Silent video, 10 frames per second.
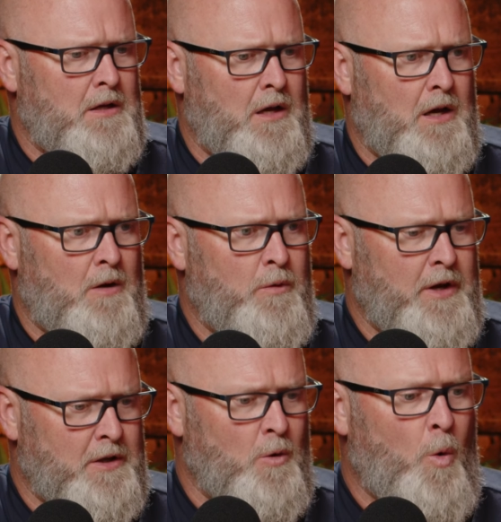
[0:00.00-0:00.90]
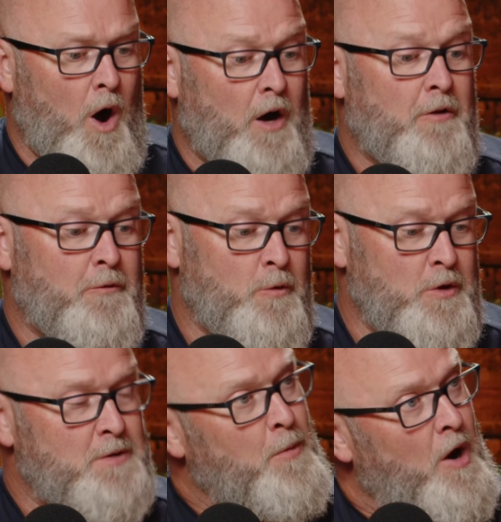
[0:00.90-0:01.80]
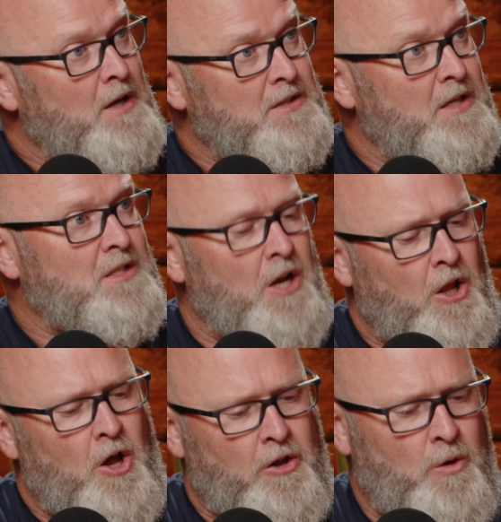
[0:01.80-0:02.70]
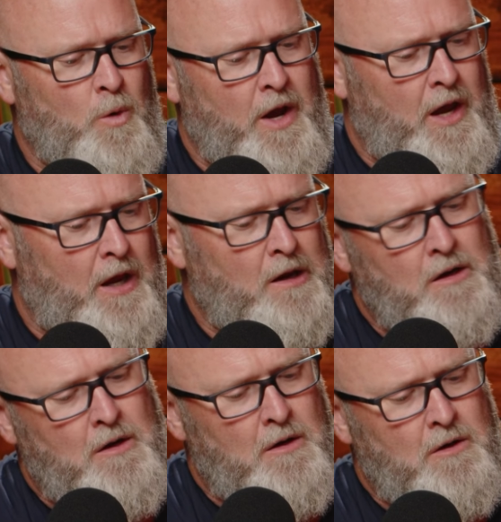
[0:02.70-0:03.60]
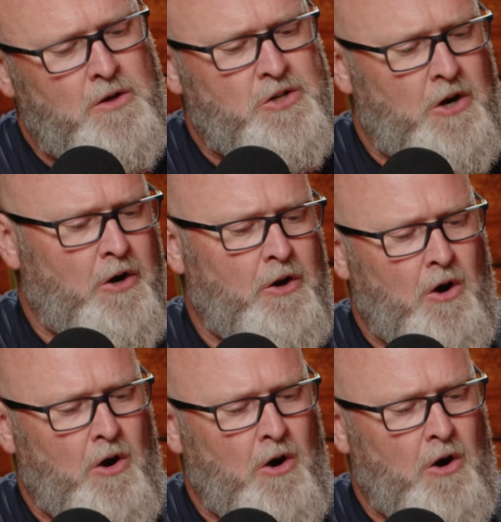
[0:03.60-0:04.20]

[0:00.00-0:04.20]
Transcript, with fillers: uh, we get to walk through this process and along the way you're sharing your